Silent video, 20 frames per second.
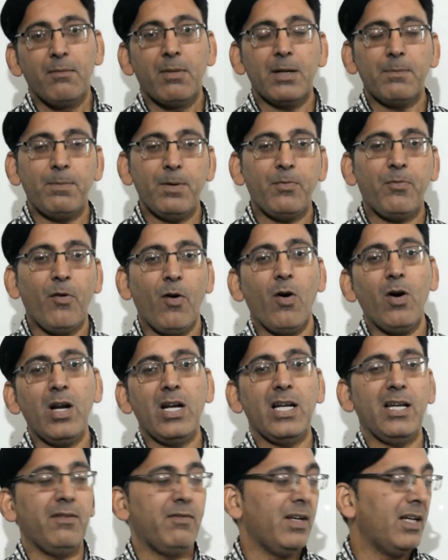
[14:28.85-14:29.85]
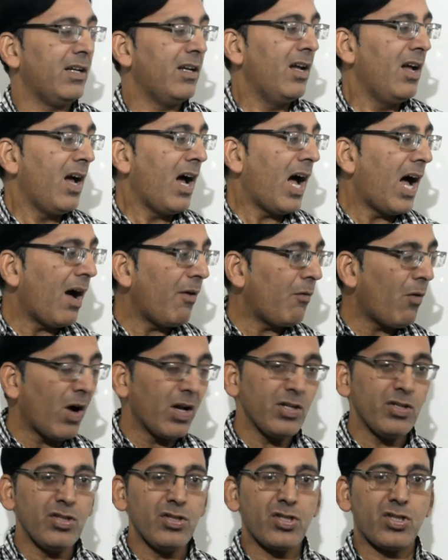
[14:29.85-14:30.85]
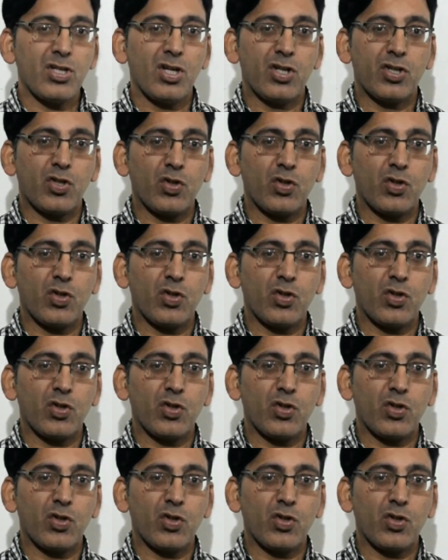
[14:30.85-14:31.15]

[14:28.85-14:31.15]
But before leaving, I want